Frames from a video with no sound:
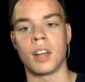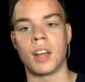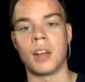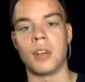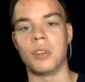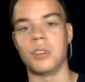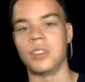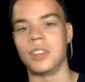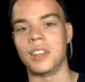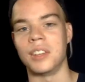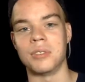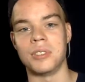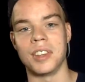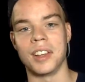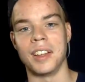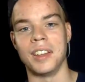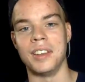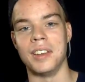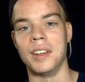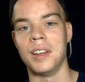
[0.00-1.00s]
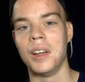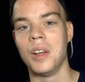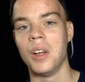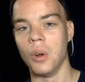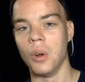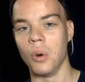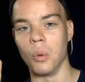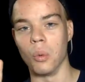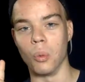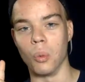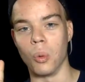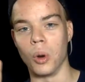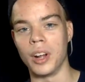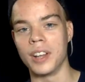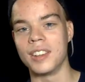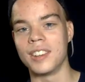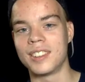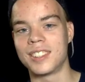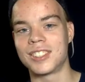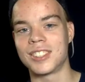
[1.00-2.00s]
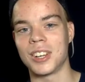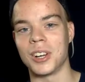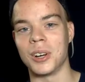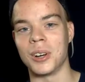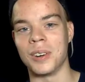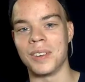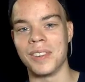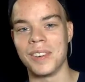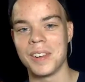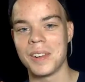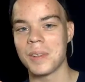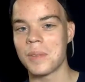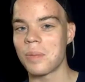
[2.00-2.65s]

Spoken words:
I only have done one show.